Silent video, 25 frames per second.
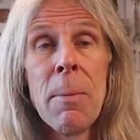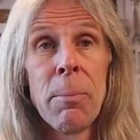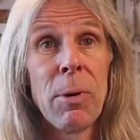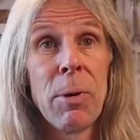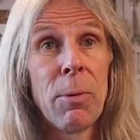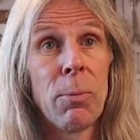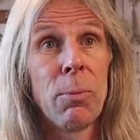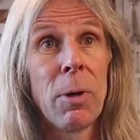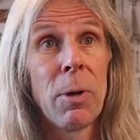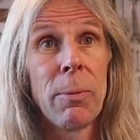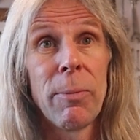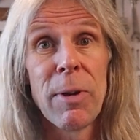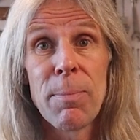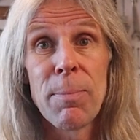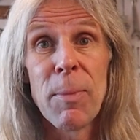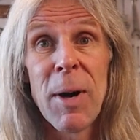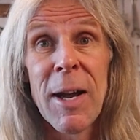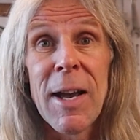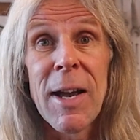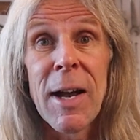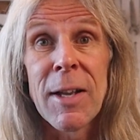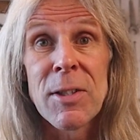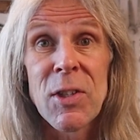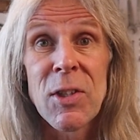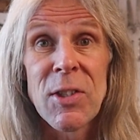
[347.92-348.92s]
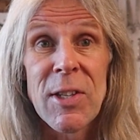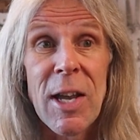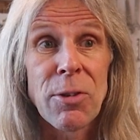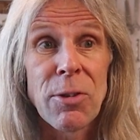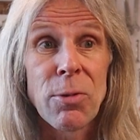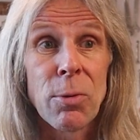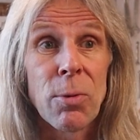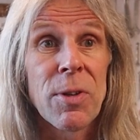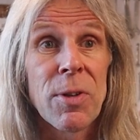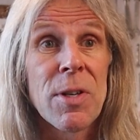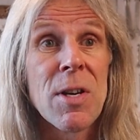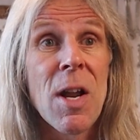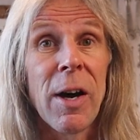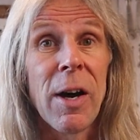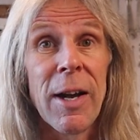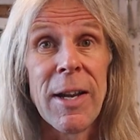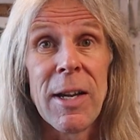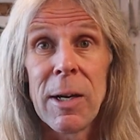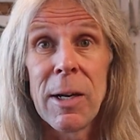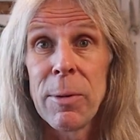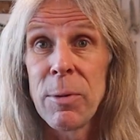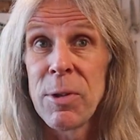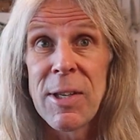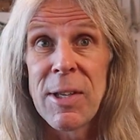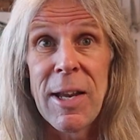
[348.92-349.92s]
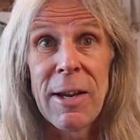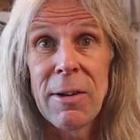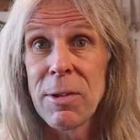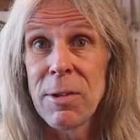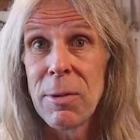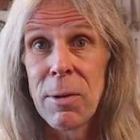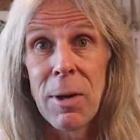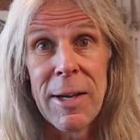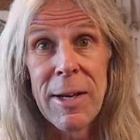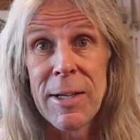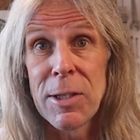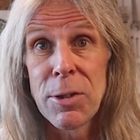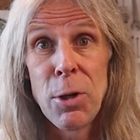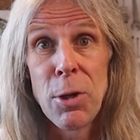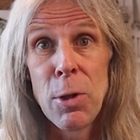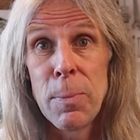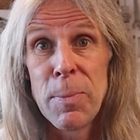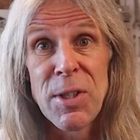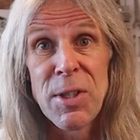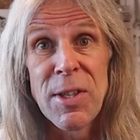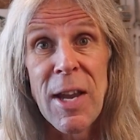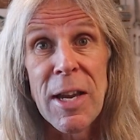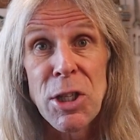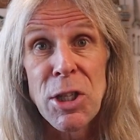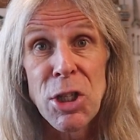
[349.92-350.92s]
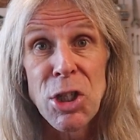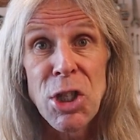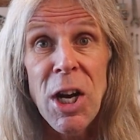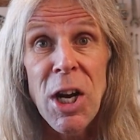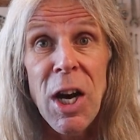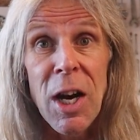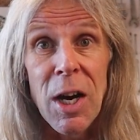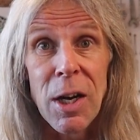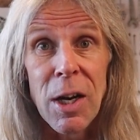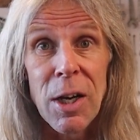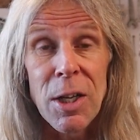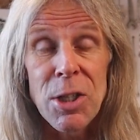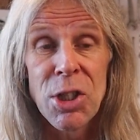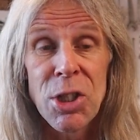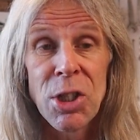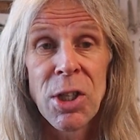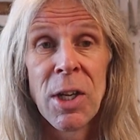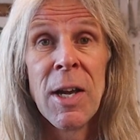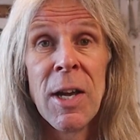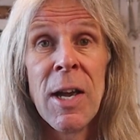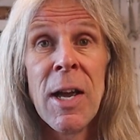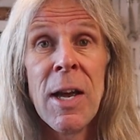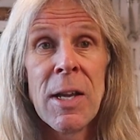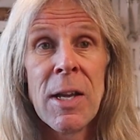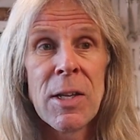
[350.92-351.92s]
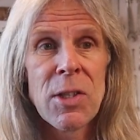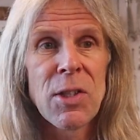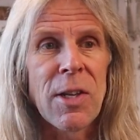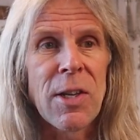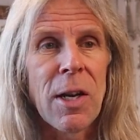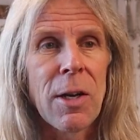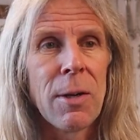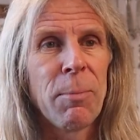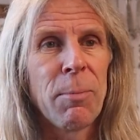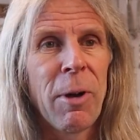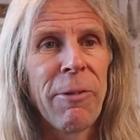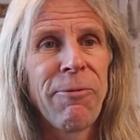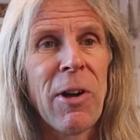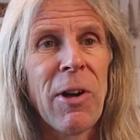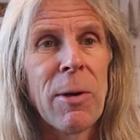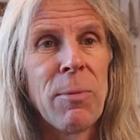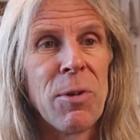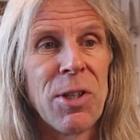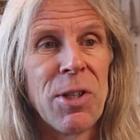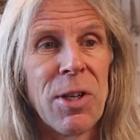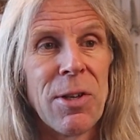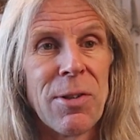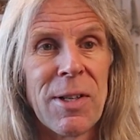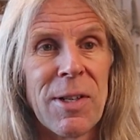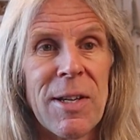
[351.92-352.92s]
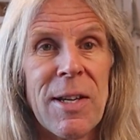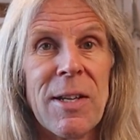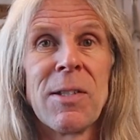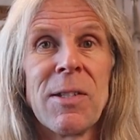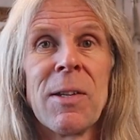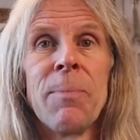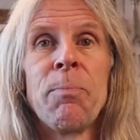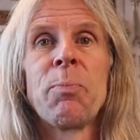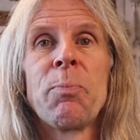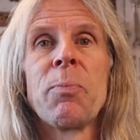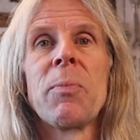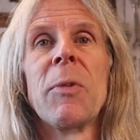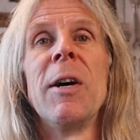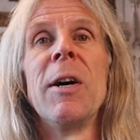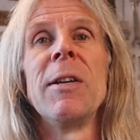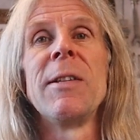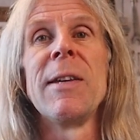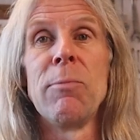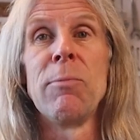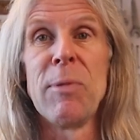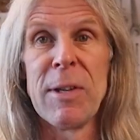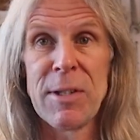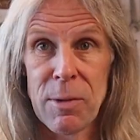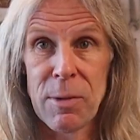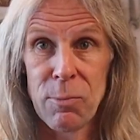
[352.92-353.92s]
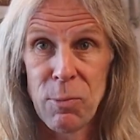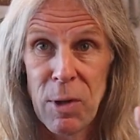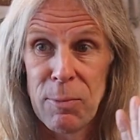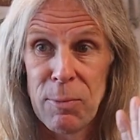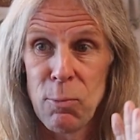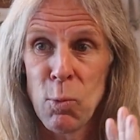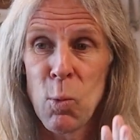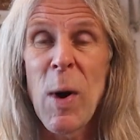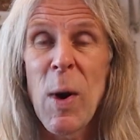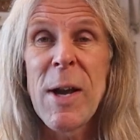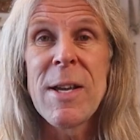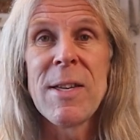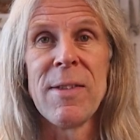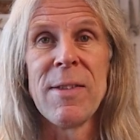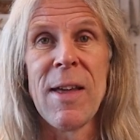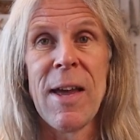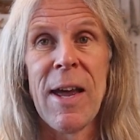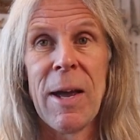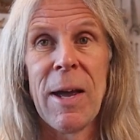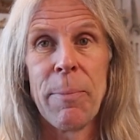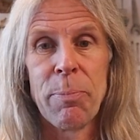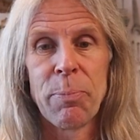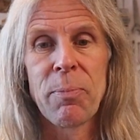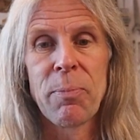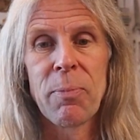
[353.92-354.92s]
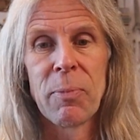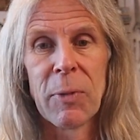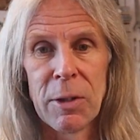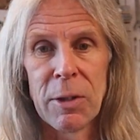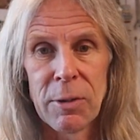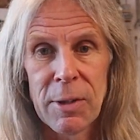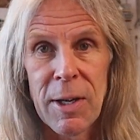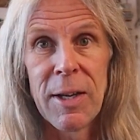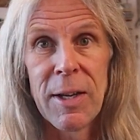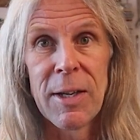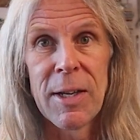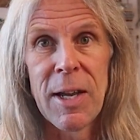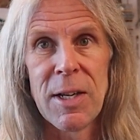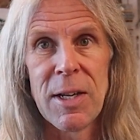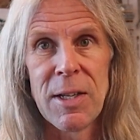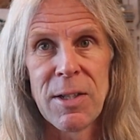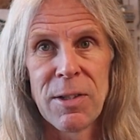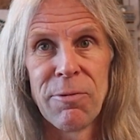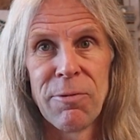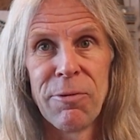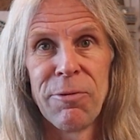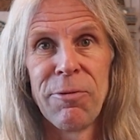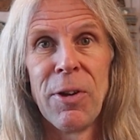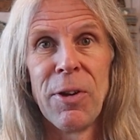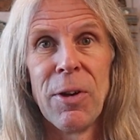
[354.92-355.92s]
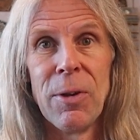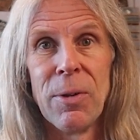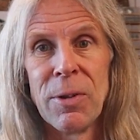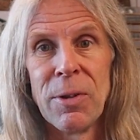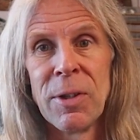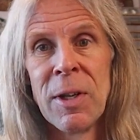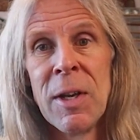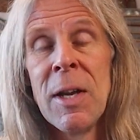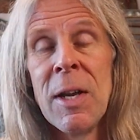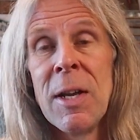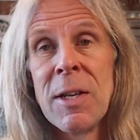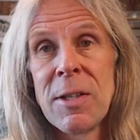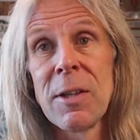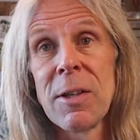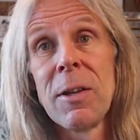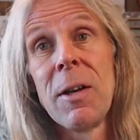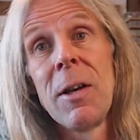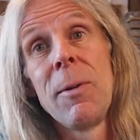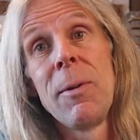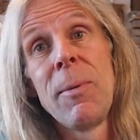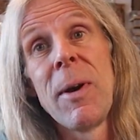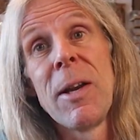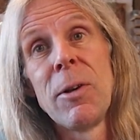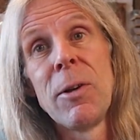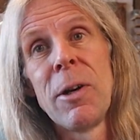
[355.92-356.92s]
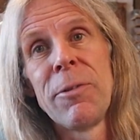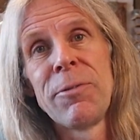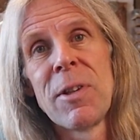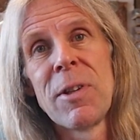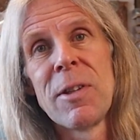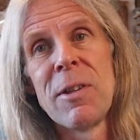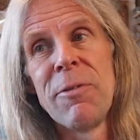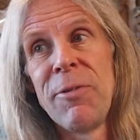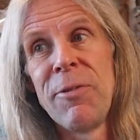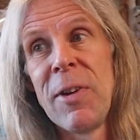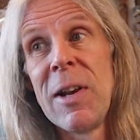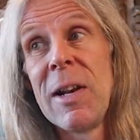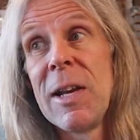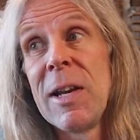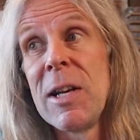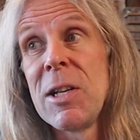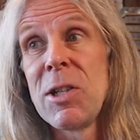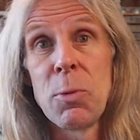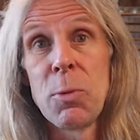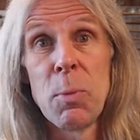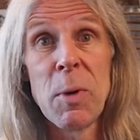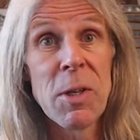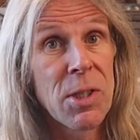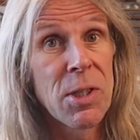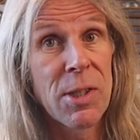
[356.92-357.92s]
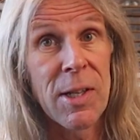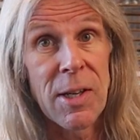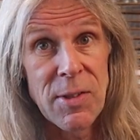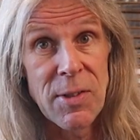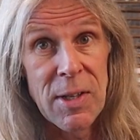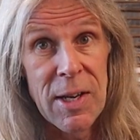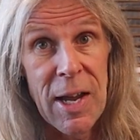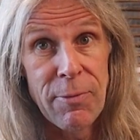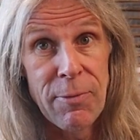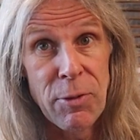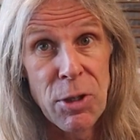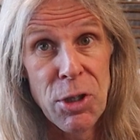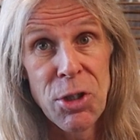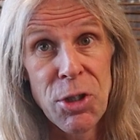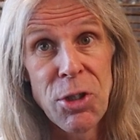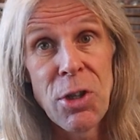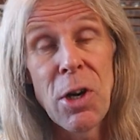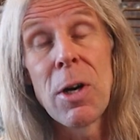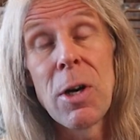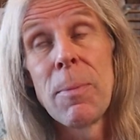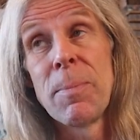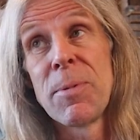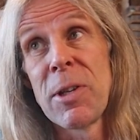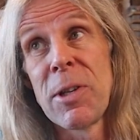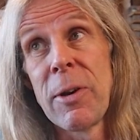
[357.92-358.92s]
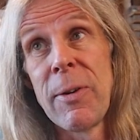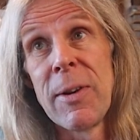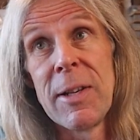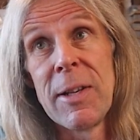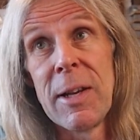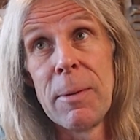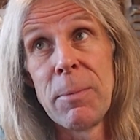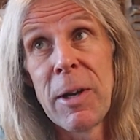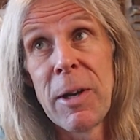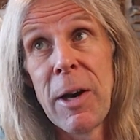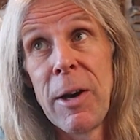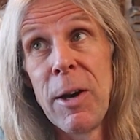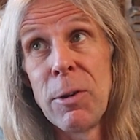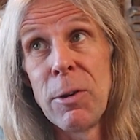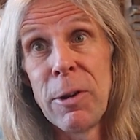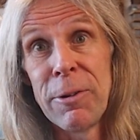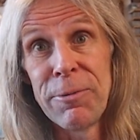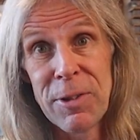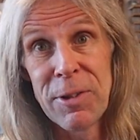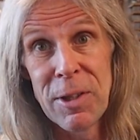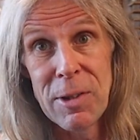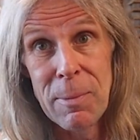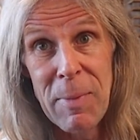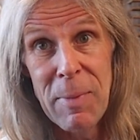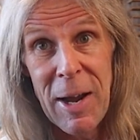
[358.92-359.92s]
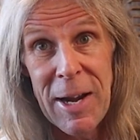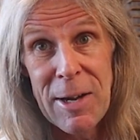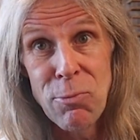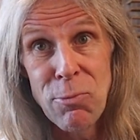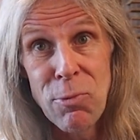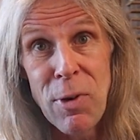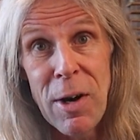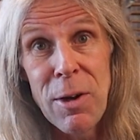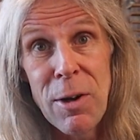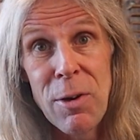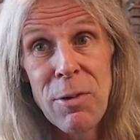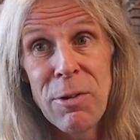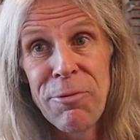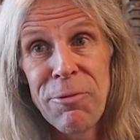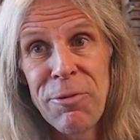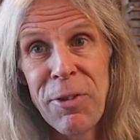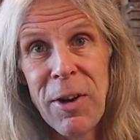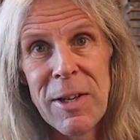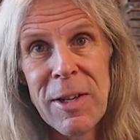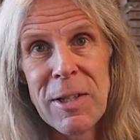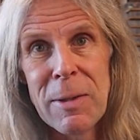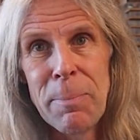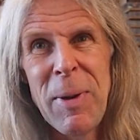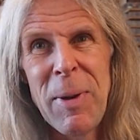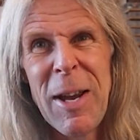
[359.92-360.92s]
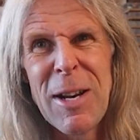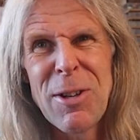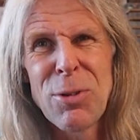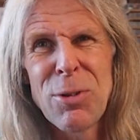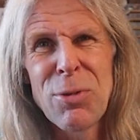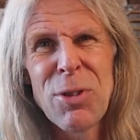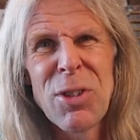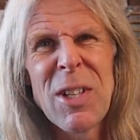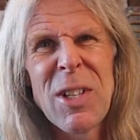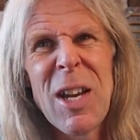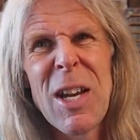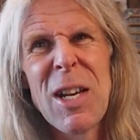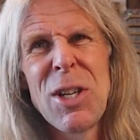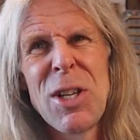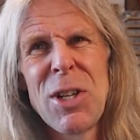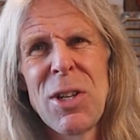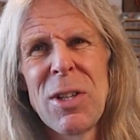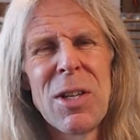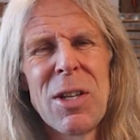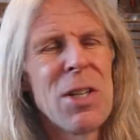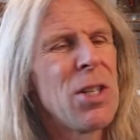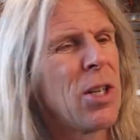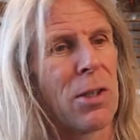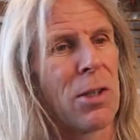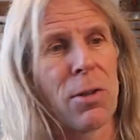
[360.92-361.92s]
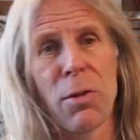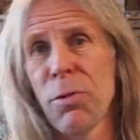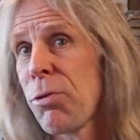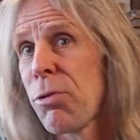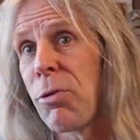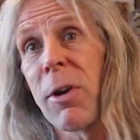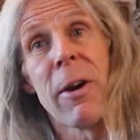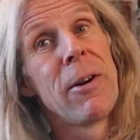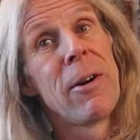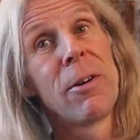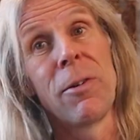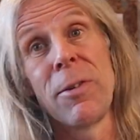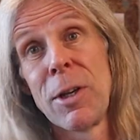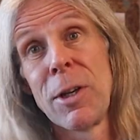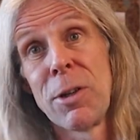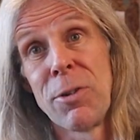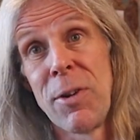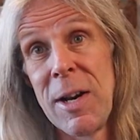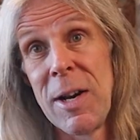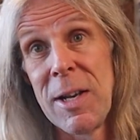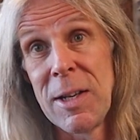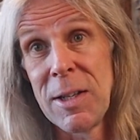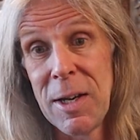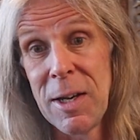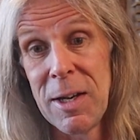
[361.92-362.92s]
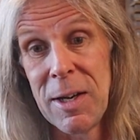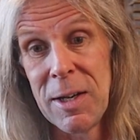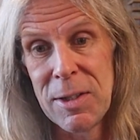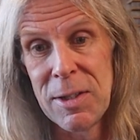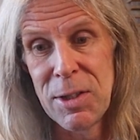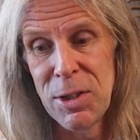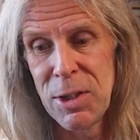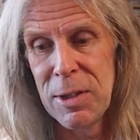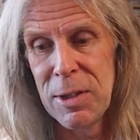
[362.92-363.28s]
But what with my unsettled night, I was down to like 2% charge. So my phone was useless. I said, listen, wait there. I'll go and get you some food. So I went off to the village, which doesn't have a shop. So I ended up going off to the main road and find a petrol station and just throw it on the credit card.